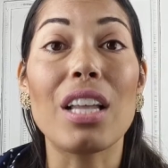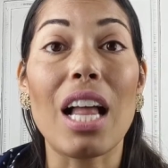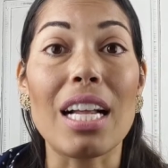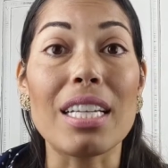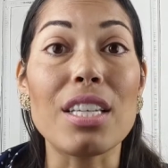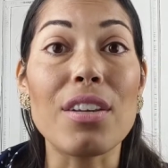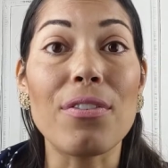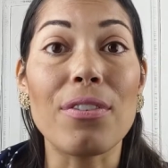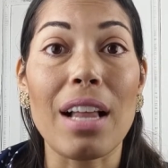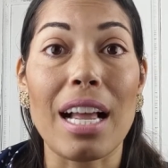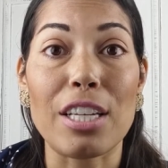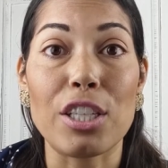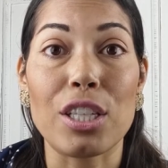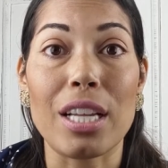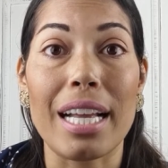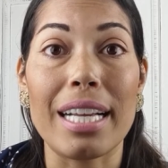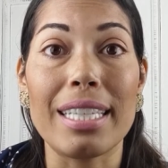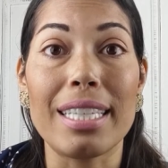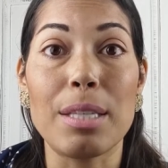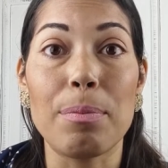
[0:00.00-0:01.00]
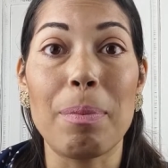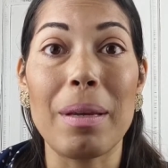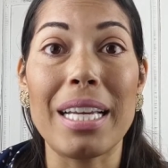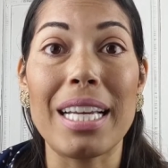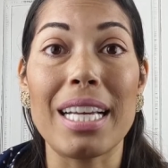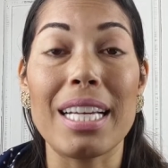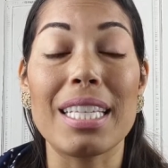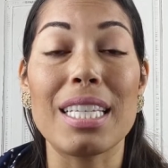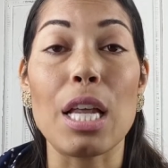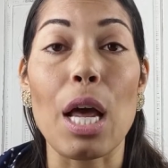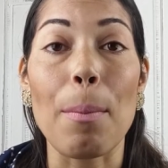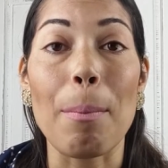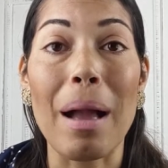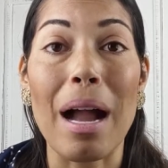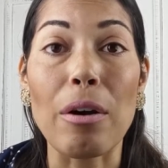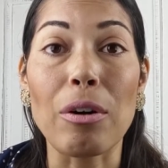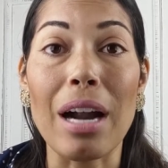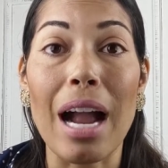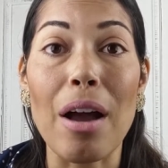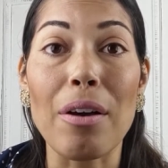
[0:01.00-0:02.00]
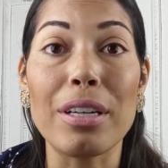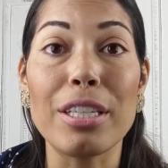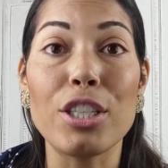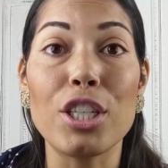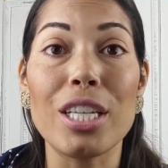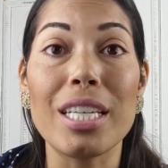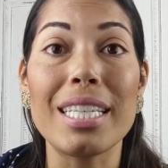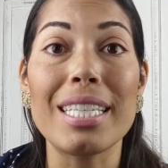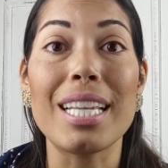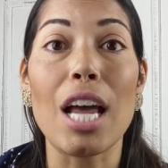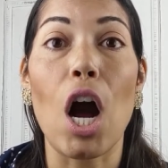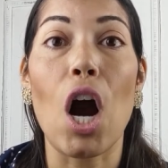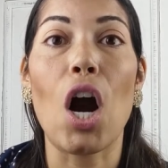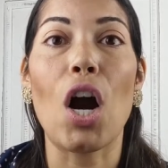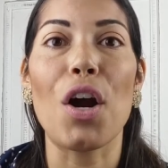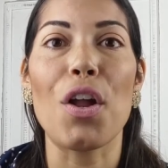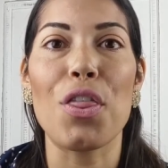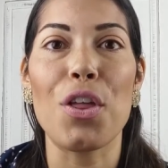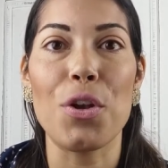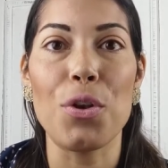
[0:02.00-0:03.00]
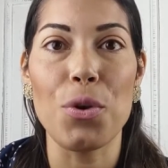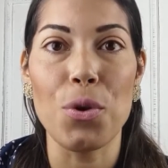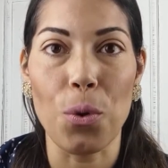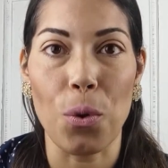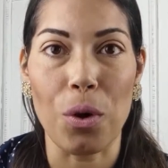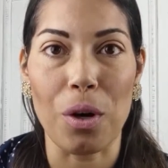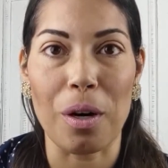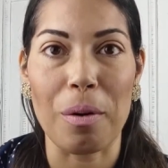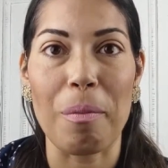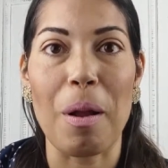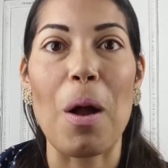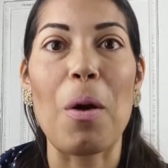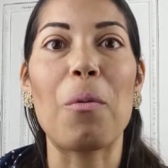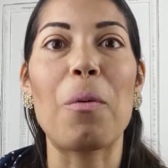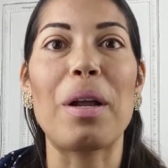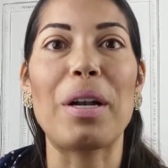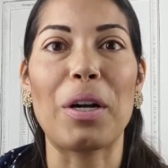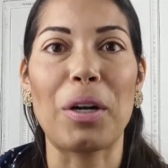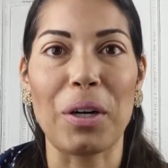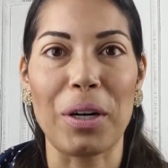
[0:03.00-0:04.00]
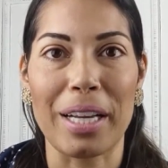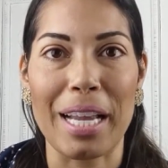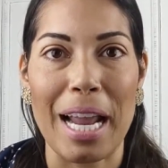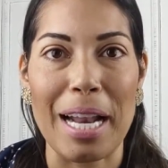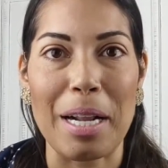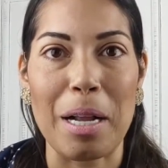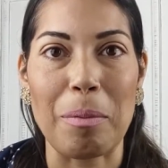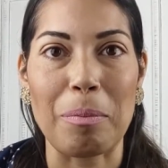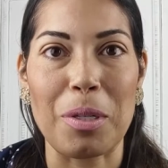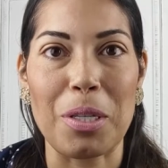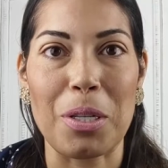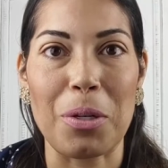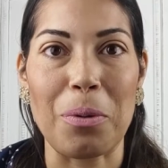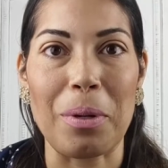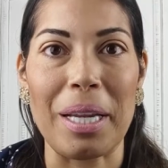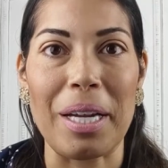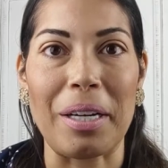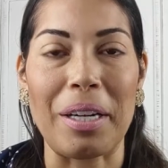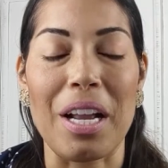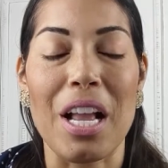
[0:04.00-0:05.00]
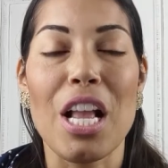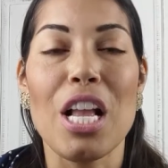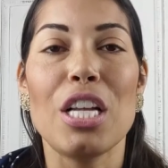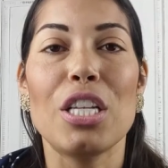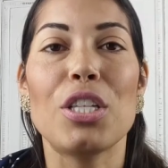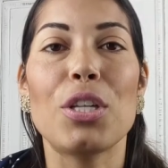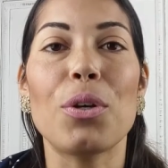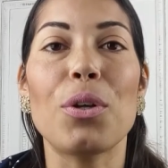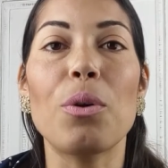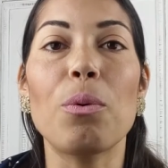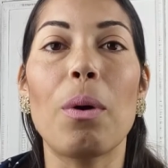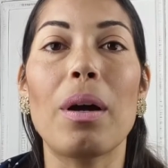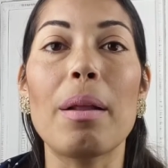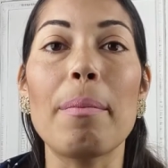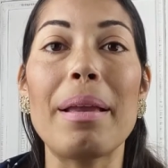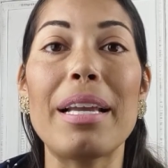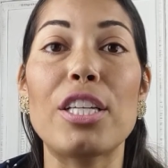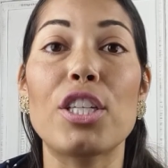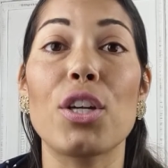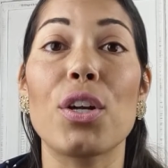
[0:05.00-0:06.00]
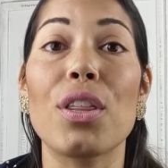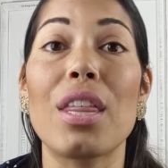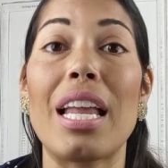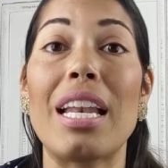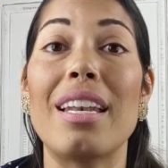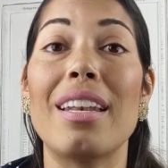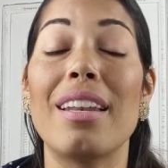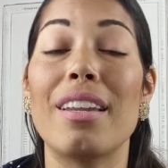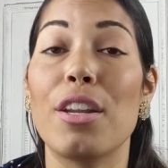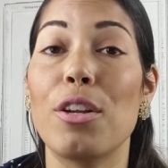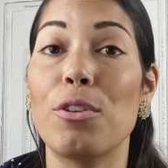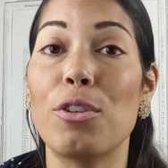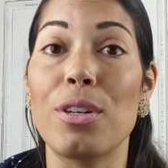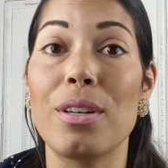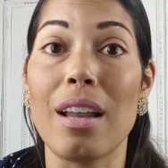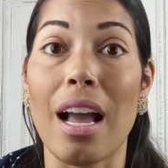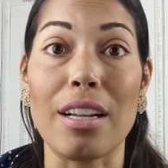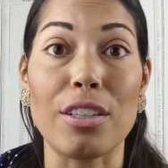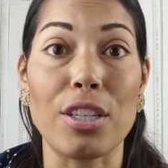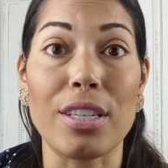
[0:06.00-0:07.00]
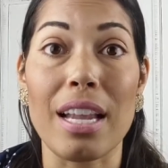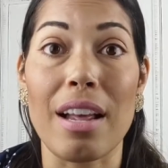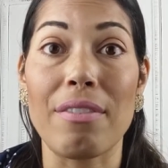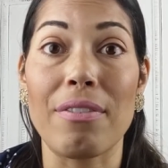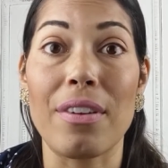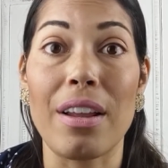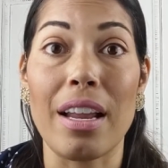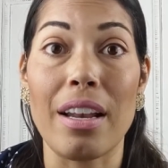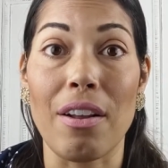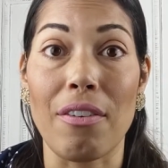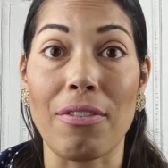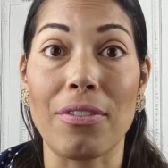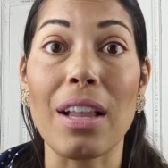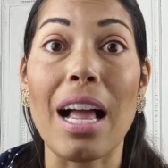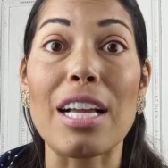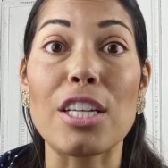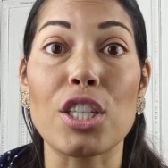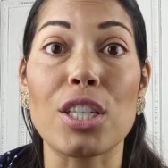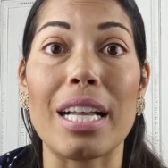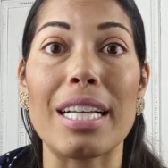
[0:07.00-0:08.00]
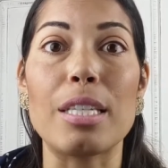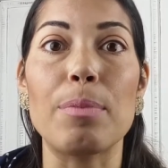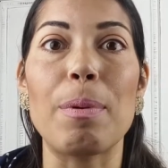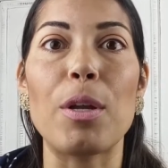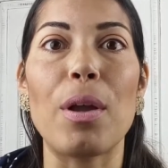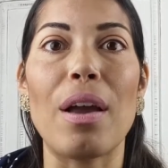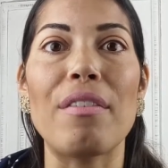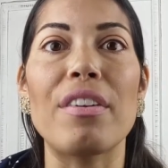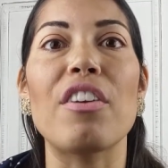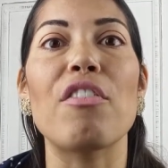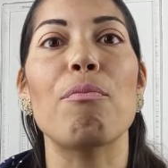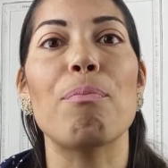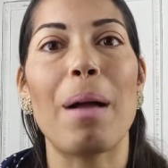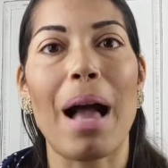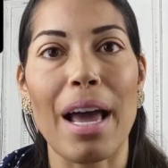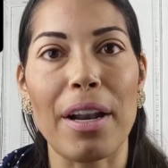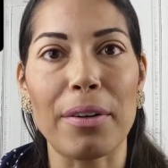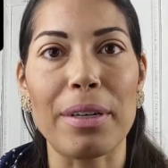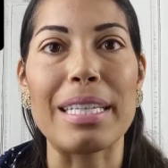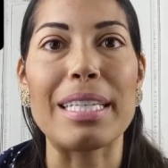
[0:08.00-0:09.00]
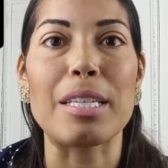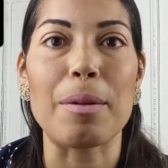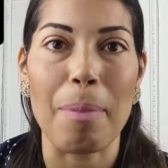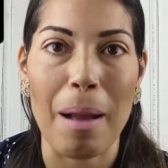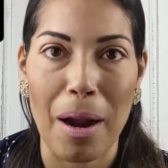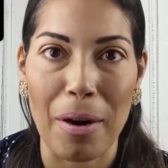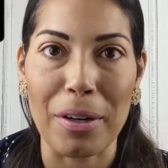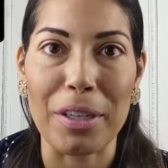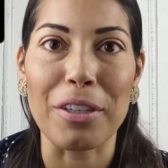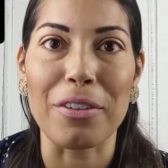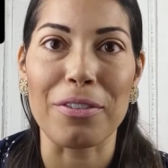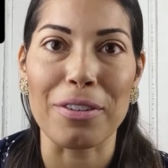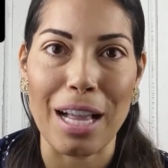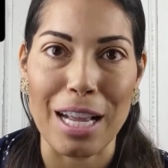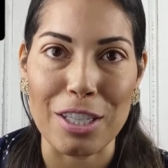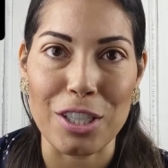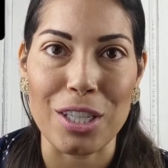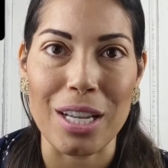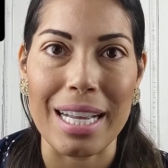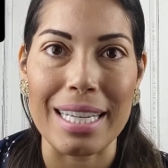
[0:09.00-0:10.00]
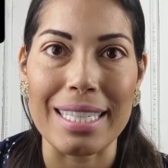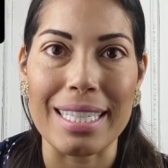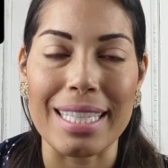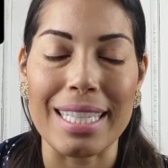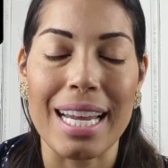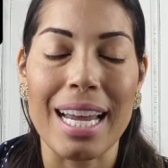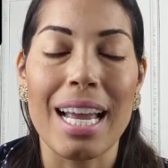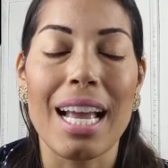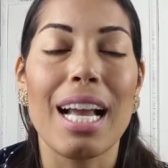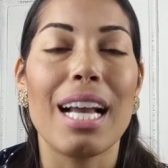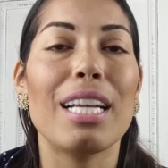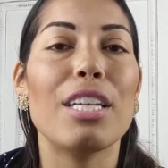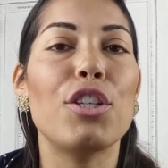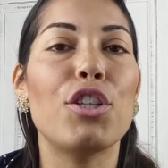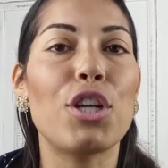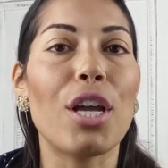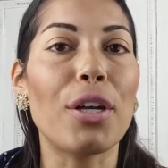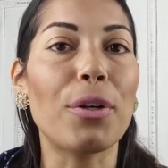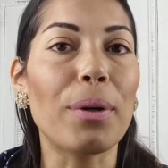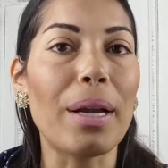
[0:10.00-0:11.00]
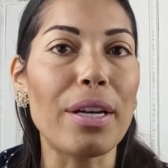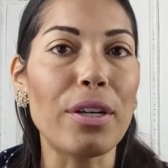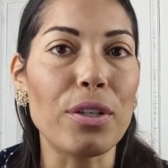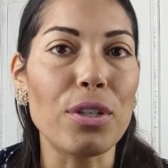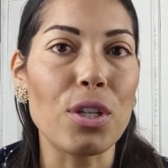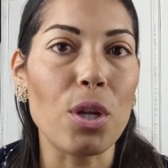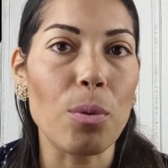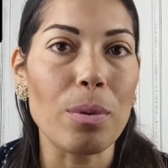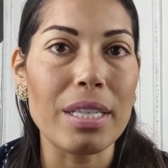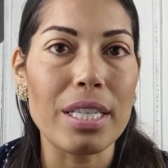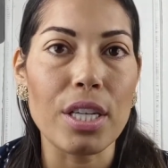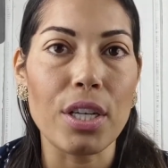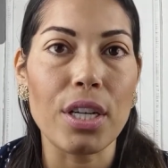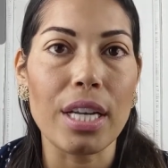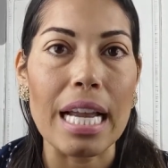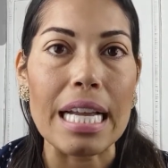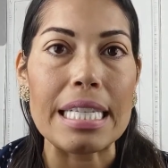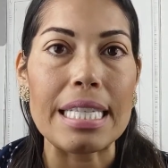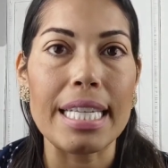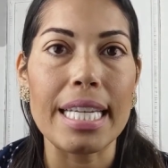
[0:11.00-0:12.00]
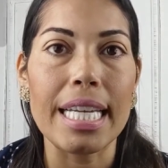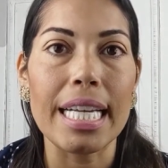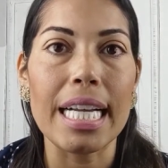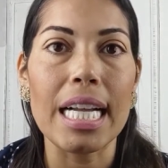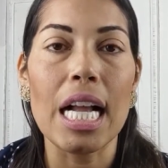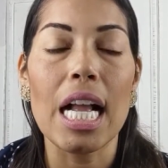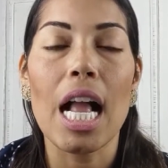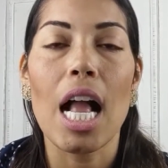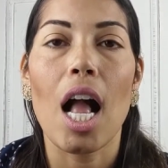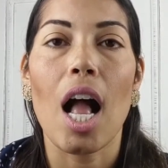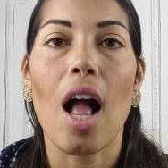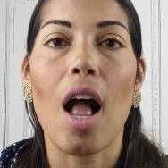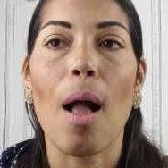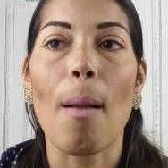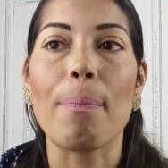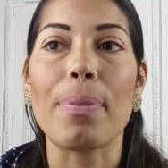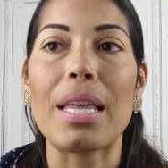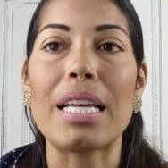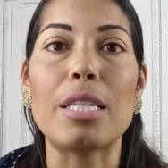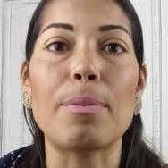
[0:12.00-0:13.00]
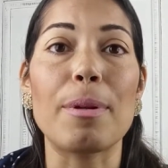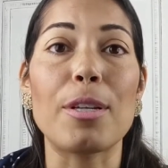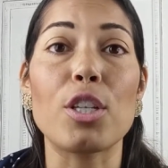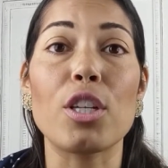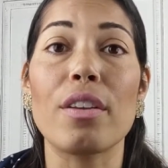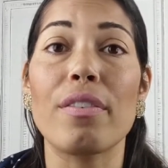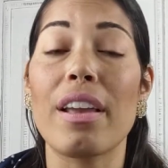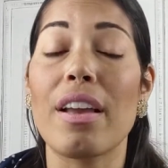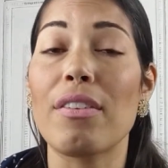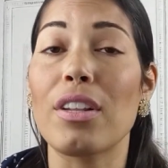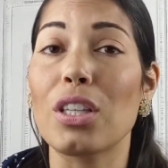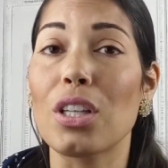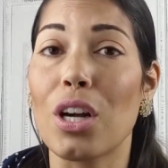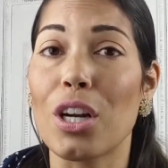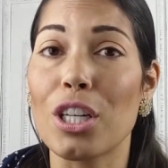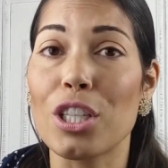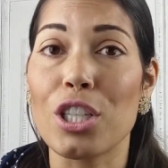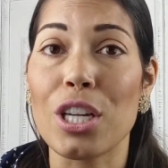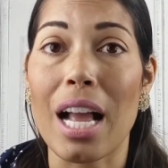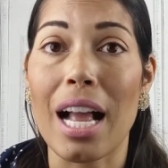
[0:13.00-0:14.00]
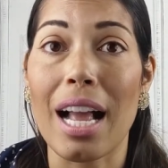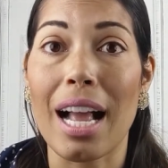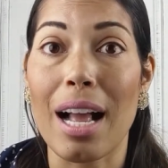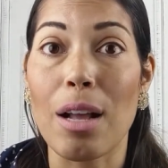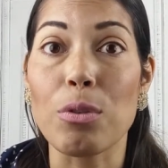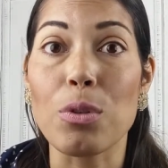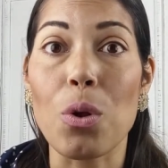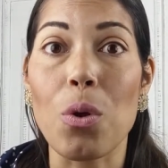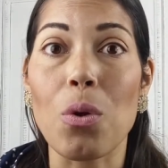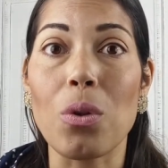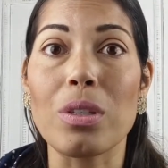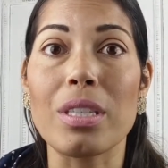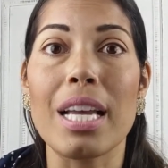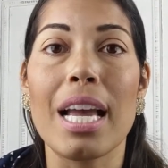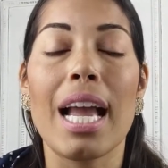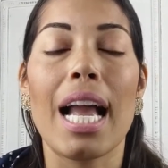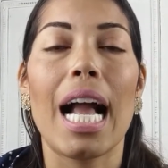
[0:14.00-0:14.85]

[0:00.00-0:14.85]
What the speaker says: lots of flashlights because power outages are the norm when a hurricane comes through here. So you want to make sure that you not just have enough flashlights, but you have enough batteries to power your flashlights. A generator is always a good idea, especially if you have a large household.